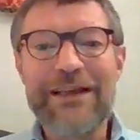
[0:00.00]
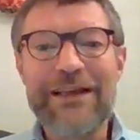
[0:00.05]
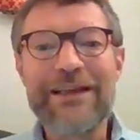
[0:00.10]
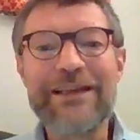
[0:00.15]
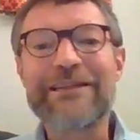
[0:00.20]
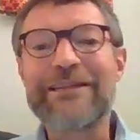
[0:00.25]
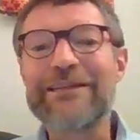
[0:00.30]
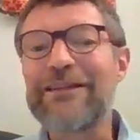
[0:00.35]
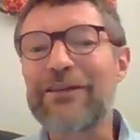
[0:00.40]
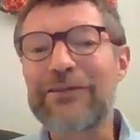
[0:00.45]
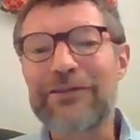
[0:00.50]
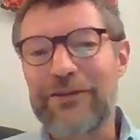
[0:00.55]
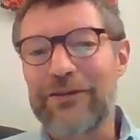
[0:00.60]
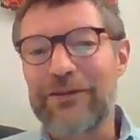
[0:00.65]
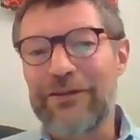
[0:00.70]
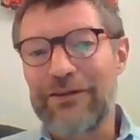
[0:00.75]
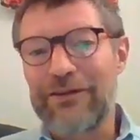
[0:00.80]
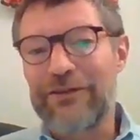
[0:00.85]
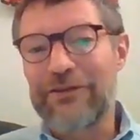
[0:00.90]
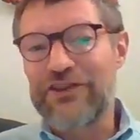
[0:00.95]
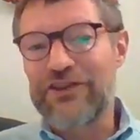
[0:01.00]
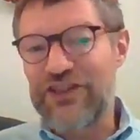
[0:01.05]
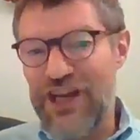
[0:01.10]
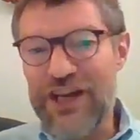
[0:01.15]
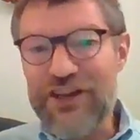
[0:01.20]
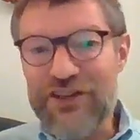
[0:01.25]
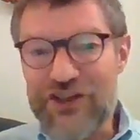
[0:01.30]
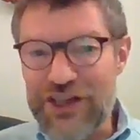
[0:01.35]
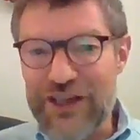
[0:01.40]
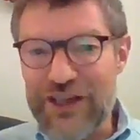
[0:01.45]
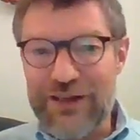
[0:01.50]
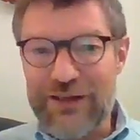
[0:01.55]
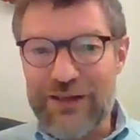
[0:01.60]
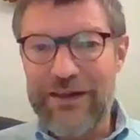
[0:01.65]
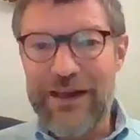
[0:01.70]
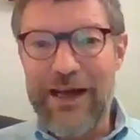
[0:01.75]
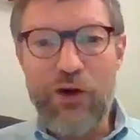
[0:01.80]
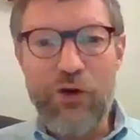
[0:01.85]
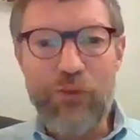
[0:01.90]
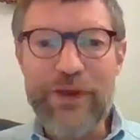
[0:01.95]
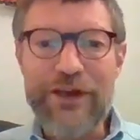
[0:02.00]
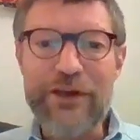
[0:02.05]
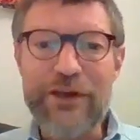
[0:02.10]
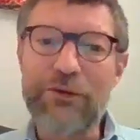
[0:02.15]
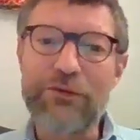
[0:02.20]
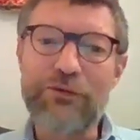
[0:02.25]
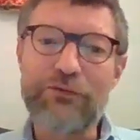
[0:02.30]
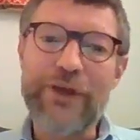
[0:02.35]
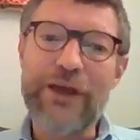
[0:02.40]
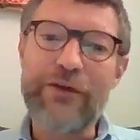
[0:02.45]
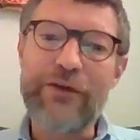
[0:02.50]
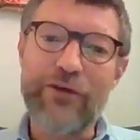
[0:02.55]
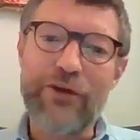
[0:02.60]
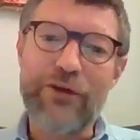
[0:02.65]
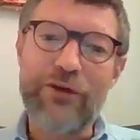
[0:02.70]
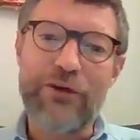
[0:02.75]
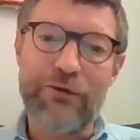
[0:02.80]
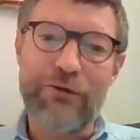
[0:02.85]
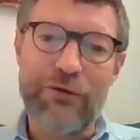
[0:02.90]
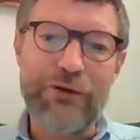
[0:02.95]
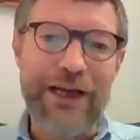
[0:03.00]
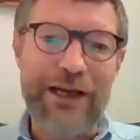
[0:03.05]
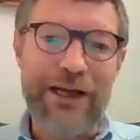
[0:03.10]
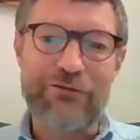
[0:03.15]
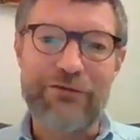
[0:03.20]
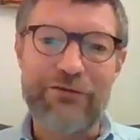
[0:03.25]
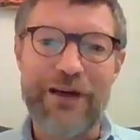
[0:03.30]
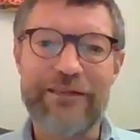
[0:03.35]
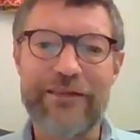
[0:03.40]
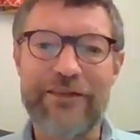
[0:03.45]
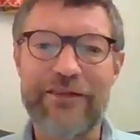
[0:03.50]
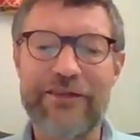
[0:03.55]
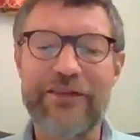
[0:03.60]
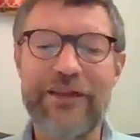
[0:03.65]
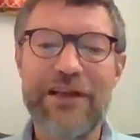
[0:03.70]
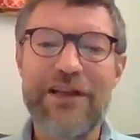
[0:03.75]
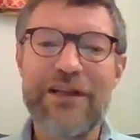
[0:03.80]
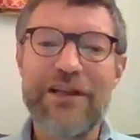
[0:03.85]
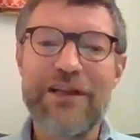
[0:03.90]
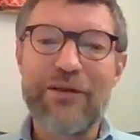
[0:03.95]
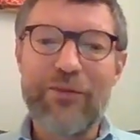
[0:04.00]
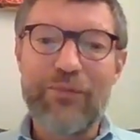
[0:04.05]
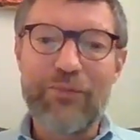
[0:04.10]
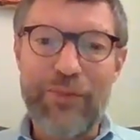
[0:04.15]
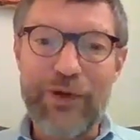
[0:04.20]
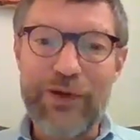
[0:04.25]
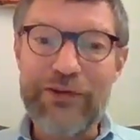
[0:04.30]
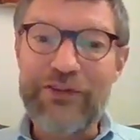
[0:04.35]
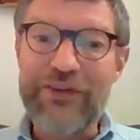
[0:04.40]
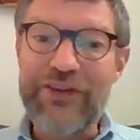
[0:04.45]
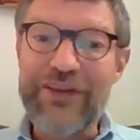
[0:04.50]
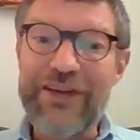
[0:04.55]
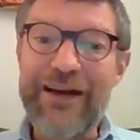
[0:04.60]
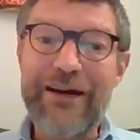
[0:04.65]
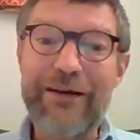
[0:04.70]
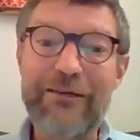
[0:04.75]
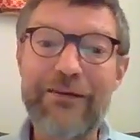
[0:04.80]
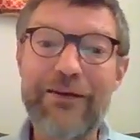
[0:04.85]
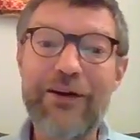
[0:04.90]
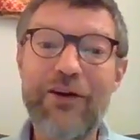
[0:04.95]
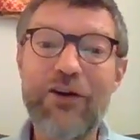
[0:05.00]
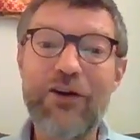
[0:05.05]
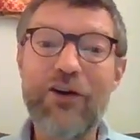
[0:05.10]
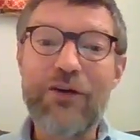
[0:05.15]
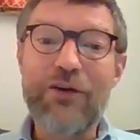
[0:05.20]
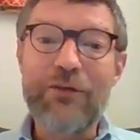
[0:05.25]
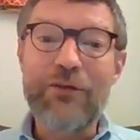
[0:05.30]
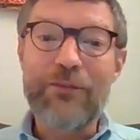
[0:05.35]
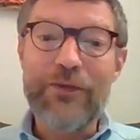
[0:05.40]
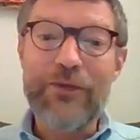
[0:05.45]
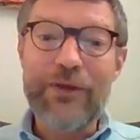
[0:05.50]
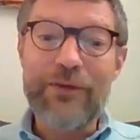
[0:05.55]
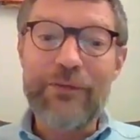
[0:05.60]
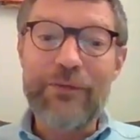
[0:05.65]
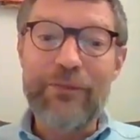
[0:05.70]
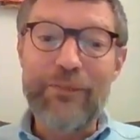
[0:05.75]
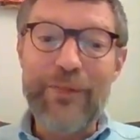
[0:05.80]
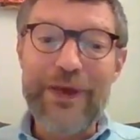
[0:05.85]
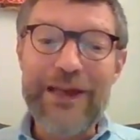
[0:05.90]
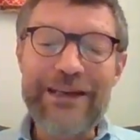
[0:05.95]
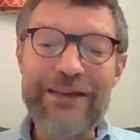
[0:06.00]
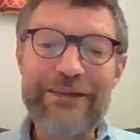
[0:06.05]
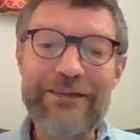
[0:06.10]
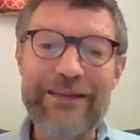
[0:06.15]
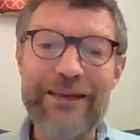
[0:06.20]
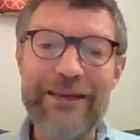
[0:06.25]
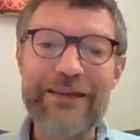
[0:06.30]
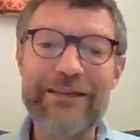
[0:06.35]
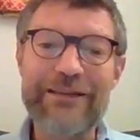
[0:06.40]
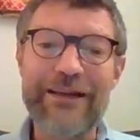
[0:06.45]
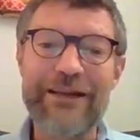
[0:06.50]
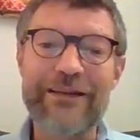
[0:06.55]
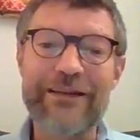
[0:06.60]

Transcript: It's not changing now because we have a corona crisis, but there are many things